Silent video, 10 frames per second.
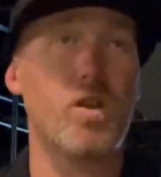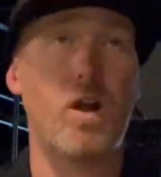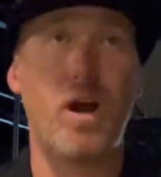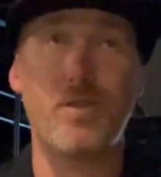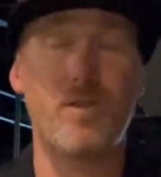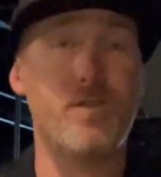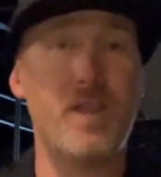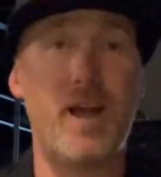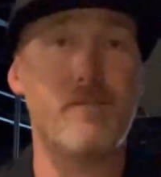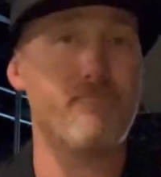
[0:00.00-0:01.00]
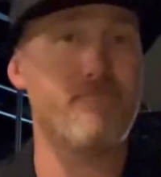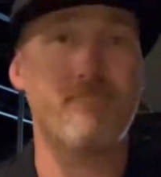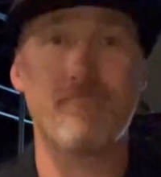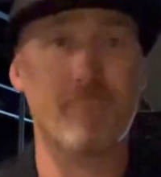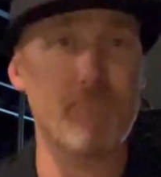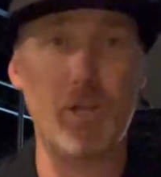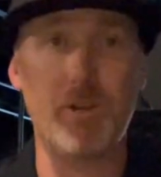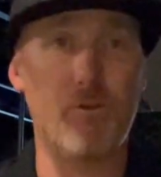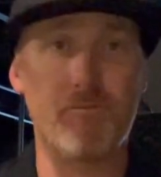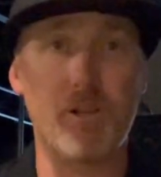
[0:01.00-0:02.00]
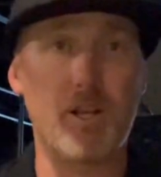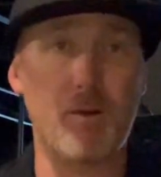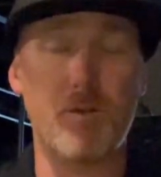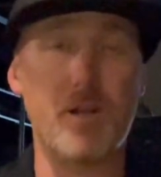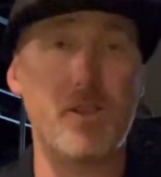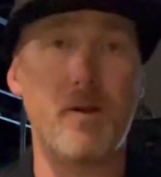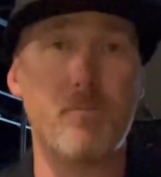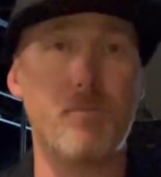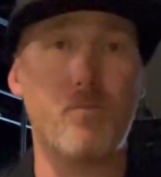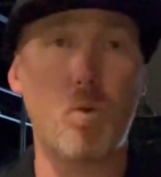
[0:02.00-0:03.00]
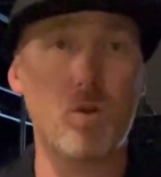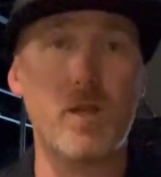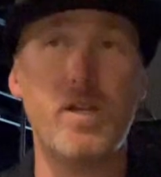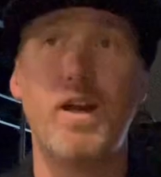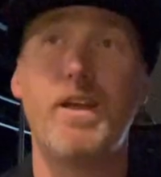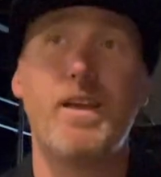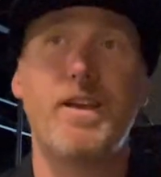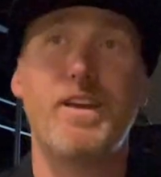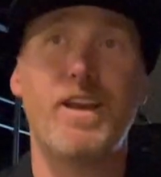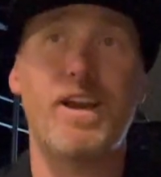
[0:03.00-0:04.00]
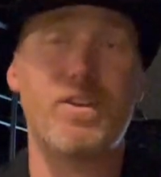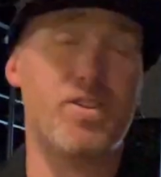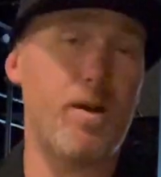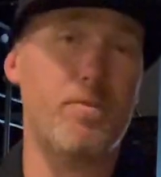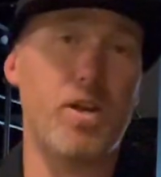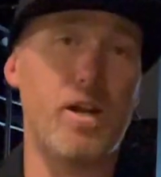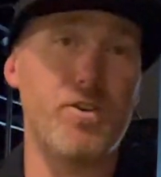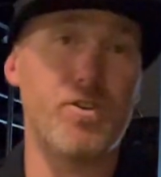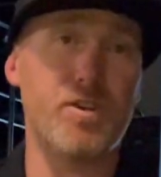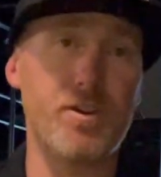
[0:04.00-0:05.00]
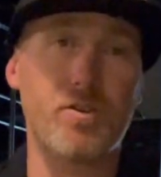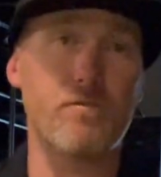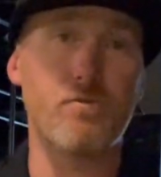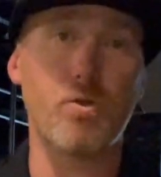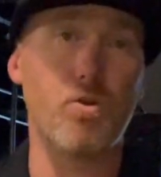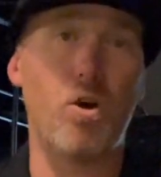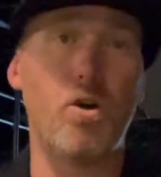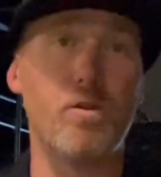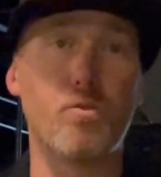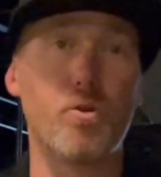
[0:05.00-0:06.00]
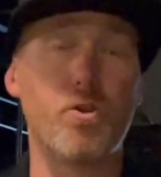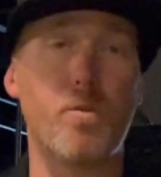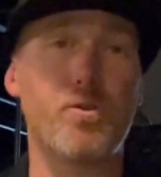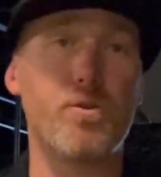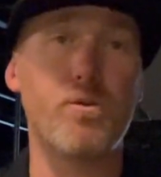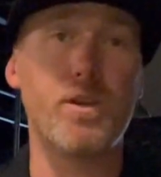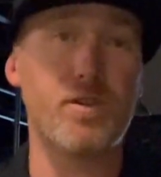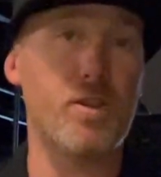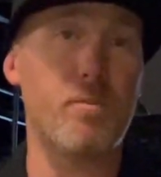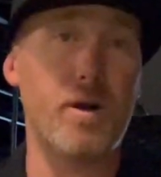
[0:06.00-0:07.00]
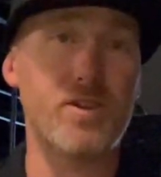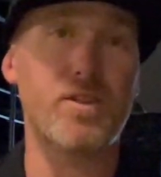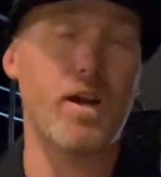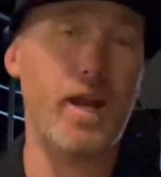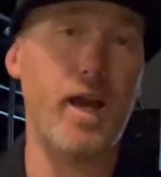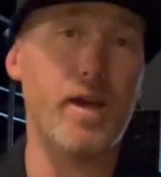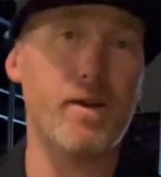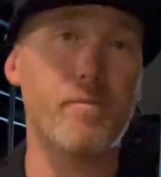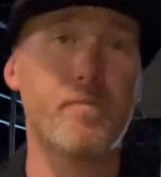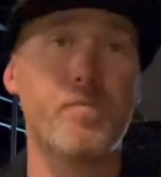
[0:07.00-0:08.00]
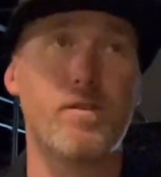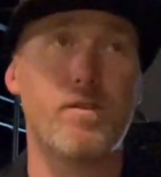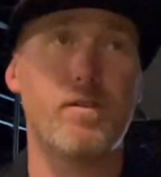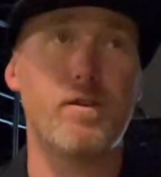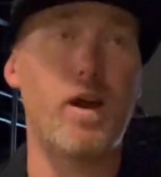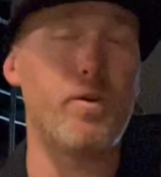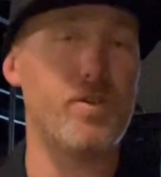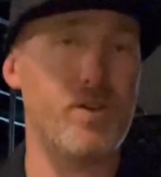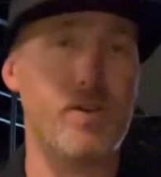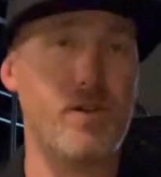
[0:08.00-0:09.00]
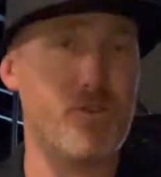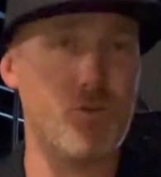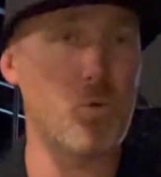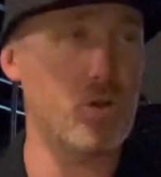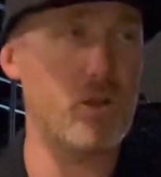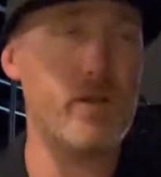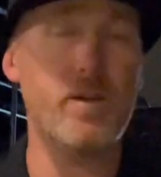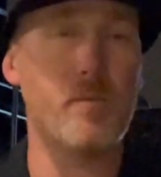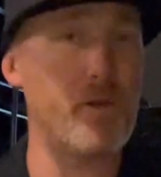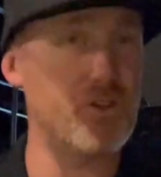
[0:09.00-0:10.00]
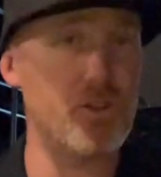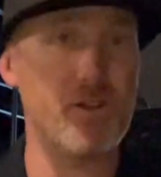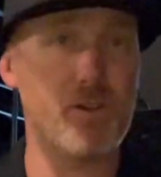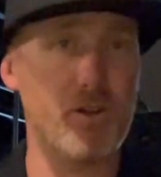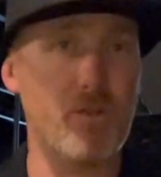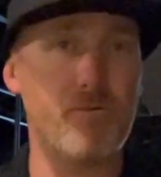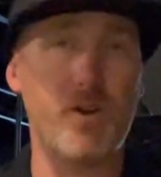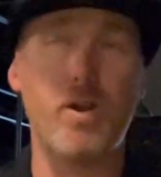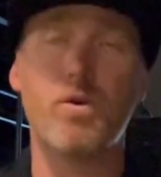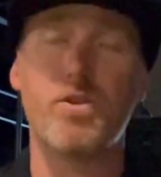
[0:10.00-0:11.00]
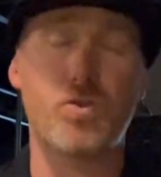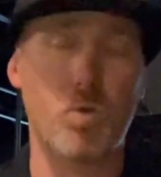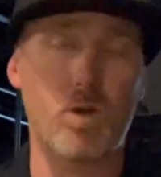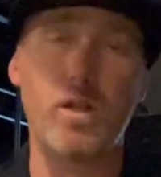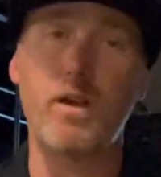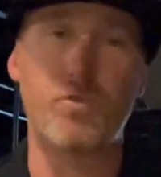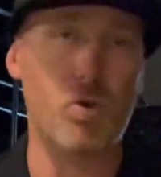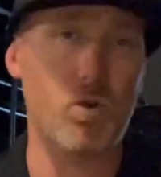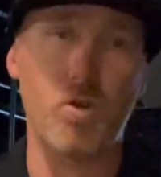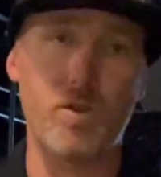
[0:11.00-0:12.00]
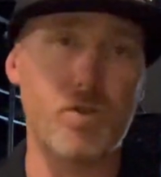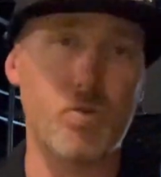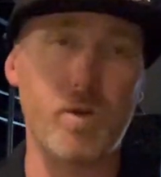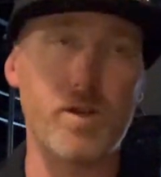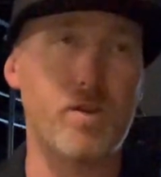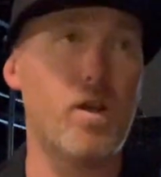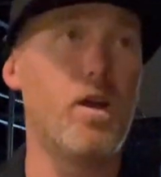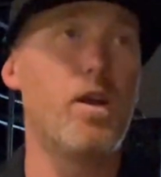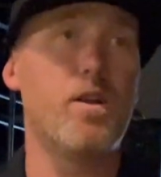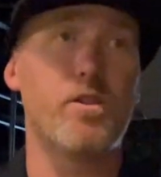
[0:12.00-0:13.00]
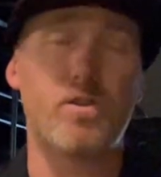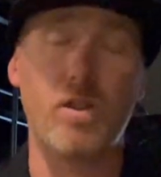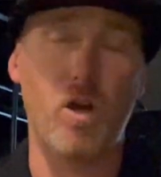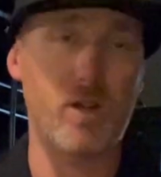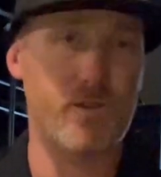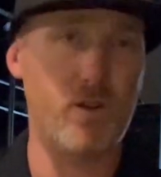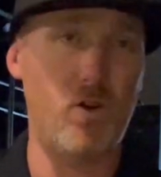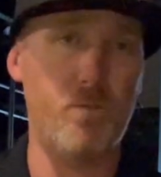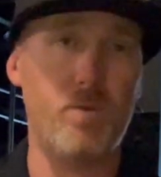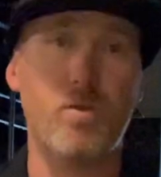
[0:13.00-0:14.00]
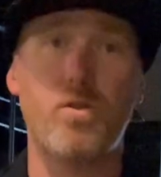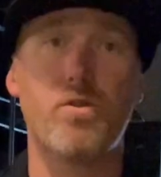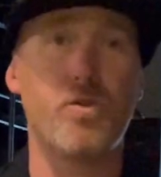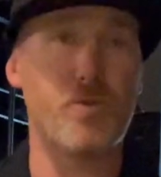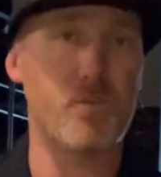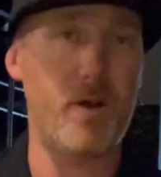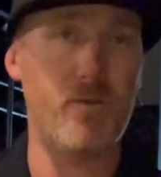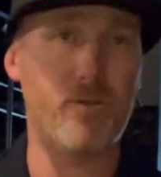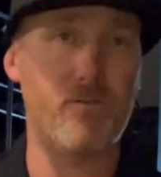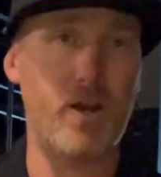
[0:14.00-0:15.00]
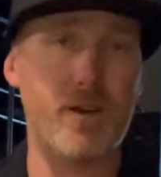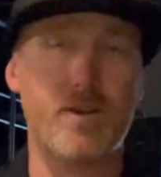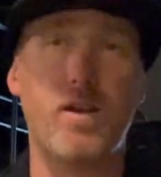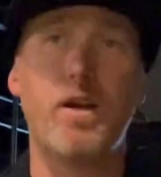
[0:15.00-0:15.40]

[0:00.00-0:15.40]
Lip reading: Other than that, really don't feel like I played that poorly, except that I just didn't convert on the birdie opportunities and the putts that I had. Now, historically, I mentioned this in another video, historically I've struggled on these greens. There's a lot of slope, there's a mountain effect.